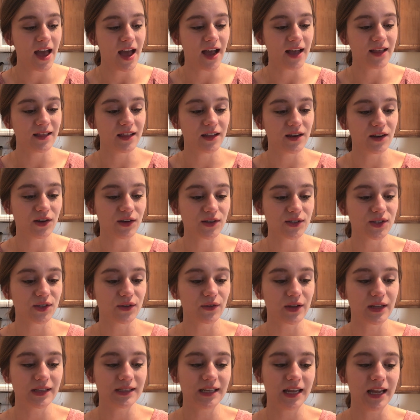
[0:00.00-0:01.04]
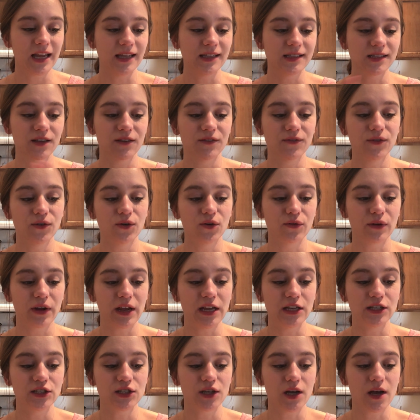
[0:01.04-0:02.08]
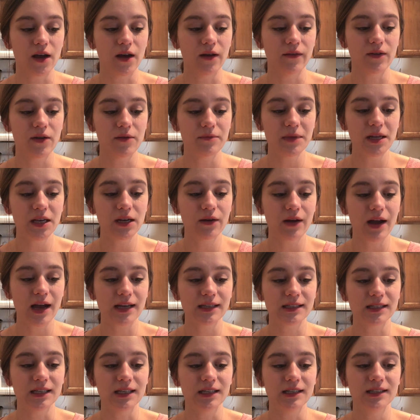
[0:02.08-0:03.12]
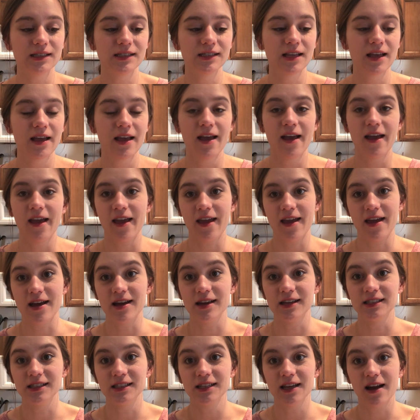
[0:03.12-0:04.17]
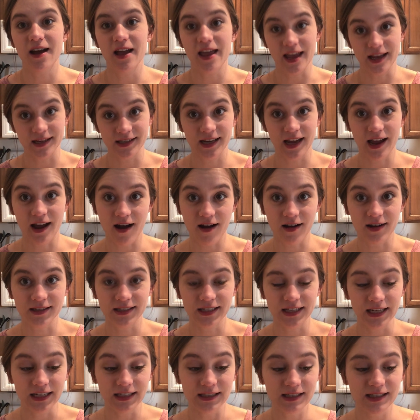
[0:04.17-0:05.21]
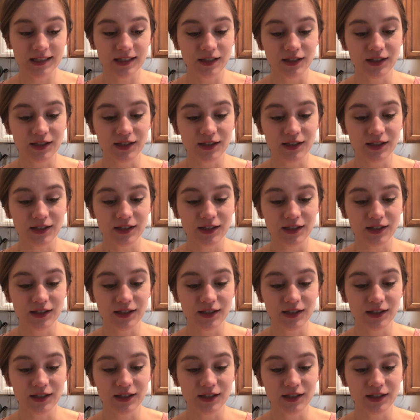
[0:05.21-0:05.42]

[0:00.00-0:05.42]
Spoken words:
and then also contains a full range of amino acids and antioxidants.